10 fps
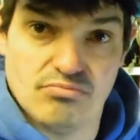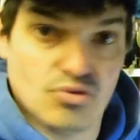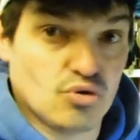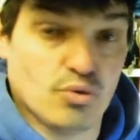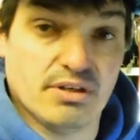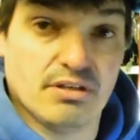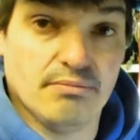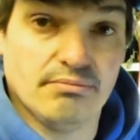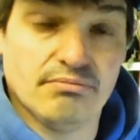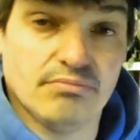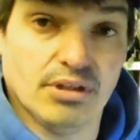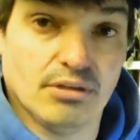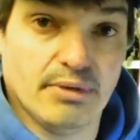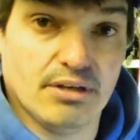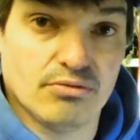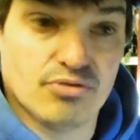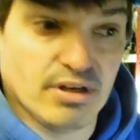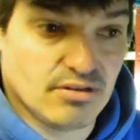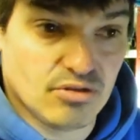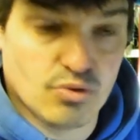just twist them, you know, make your own
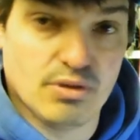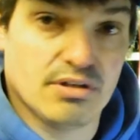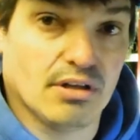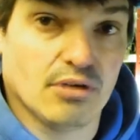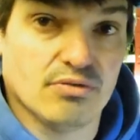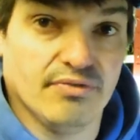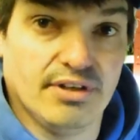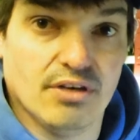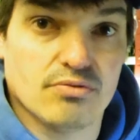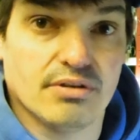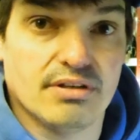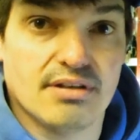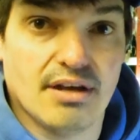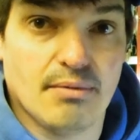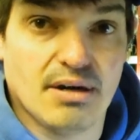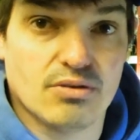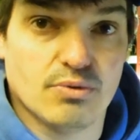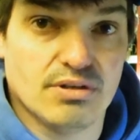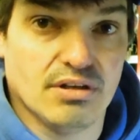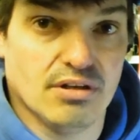tracers, twisting, loads of videos on internet about
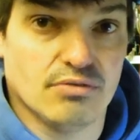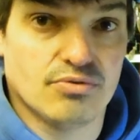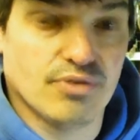twisting your own